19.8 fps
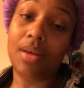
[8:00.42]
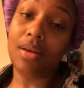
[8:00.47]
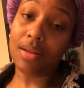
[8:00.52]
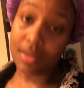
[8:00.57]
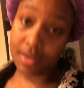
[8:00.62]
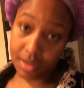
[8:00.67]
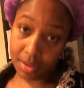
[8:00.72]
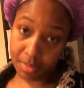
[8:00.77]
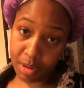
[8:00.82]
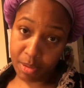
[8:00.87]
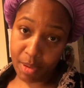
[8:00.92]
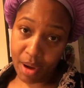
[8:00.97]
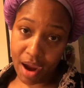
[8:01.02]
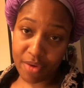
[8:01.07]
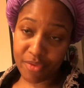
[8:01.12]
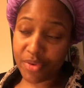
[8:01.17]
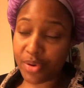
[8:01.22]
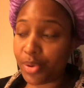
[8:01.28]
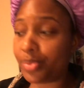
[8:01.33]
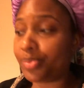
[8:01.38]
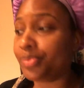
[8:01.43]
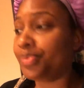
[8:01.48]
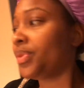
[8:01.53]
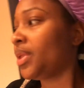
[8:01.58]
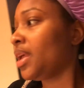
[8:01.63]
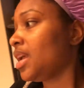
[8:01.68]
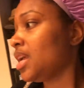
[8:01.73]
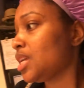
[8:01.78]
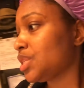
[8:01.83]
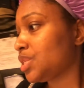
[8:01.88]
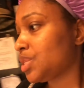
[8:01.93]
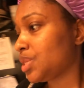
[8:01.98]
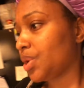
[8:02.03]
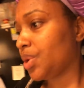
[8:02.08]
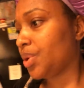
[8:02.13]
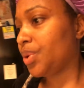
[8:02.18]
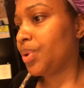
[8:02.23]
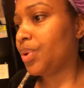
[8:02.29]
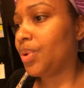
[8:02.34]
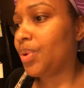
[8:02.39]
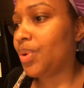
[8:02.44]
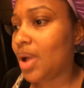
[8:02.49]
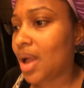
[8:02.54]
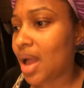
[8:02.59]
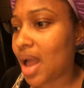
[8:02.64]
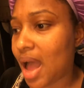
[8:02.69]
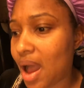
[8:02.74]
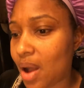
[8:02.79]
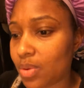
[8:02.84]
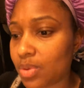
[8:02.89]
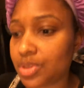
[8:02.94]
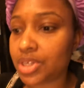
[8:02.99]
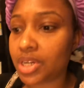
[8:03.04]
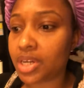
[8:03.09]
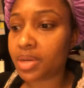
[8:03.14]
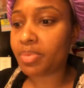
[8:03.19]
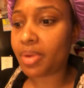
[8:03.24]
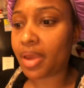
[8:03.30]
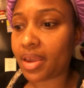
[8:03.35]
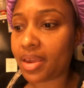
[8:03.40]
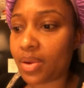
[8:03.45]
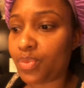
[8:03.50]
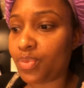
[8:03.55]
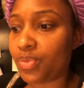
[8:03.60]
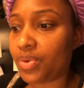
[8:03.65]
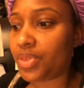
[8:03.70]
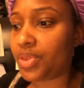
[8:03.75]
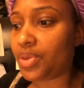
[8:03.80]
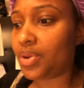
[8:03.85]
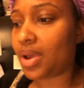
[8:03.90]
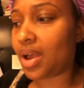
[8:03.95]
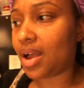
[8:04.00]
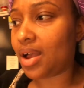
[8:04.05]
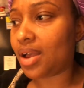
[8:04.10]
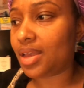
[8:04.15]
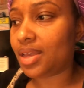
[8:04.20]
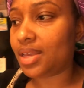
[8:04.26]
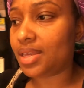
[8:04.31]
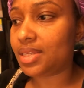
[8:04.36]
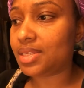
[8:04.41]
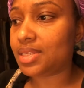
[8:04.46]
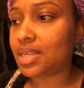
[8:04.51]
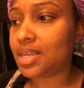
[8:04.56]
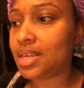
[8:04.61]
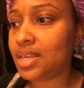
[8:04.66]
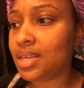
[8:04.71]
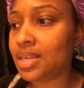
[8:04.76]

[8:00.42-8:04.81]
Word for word: clean up the bathroom. So I will check back in with you guys.